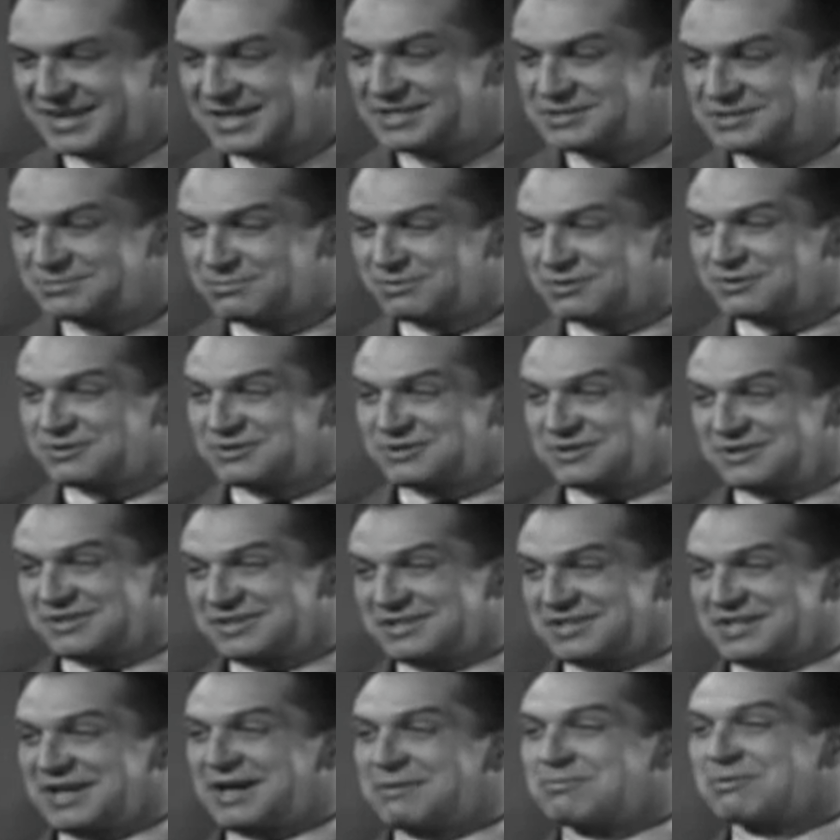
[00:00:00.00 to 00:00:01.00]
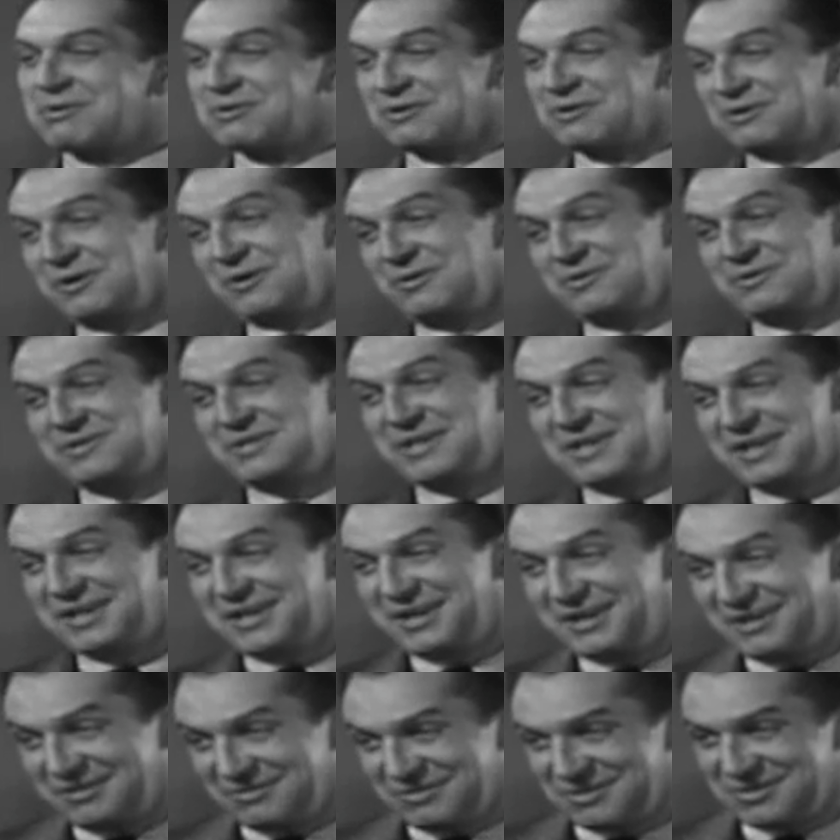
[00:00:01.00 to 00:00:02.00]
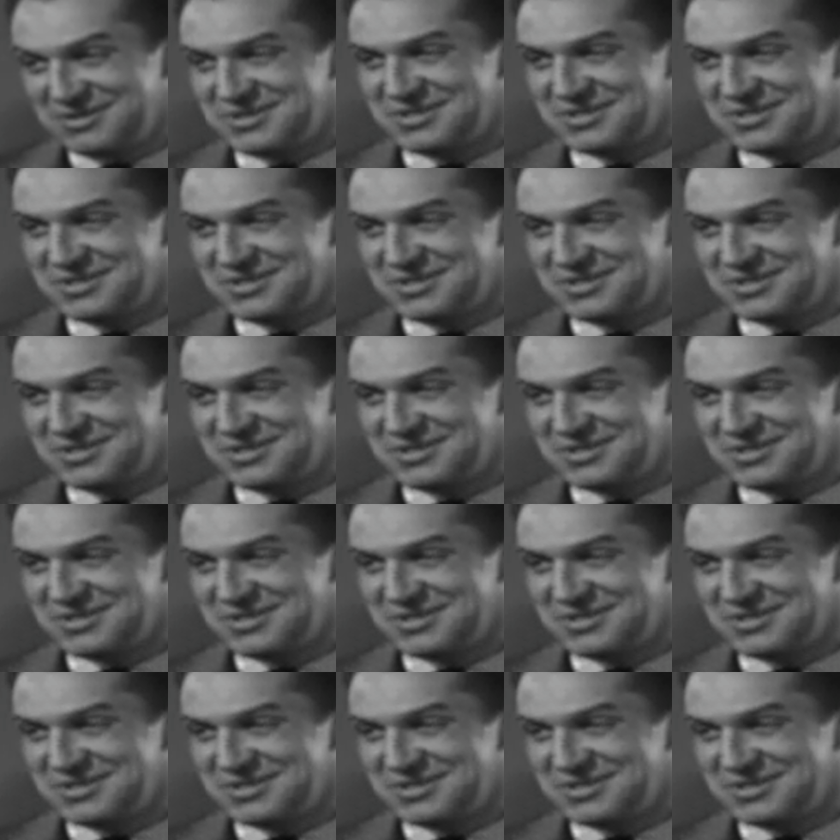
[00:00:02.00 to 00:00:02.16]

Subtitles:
I suppose you're the type who can always take care of